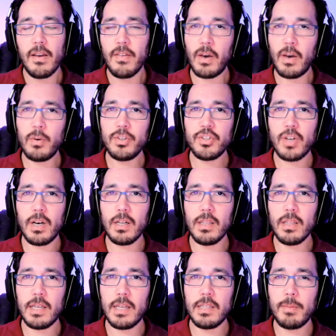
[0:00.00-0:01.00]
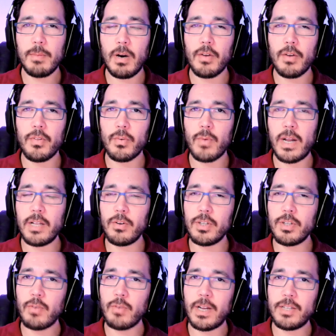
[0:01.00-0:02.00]
That was Jean Claude LaMarre, the writer
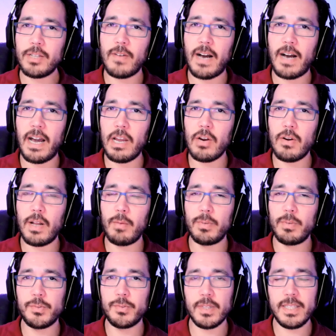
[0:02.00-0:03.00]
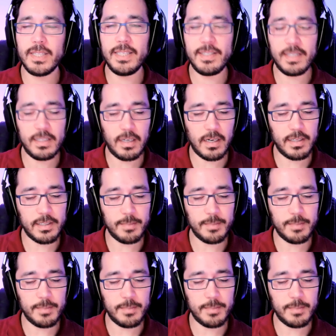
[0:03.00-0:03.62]
and director of Higher Ed, which is releasing on